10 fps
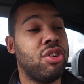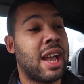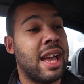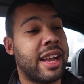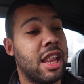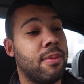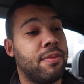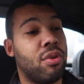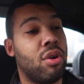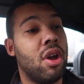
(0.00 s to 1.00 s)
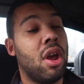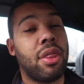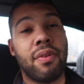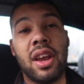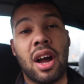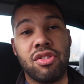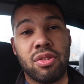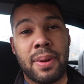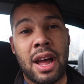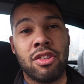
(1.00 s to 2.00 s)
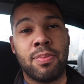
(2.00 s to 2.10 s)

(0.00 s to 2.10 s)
You can get them for £300,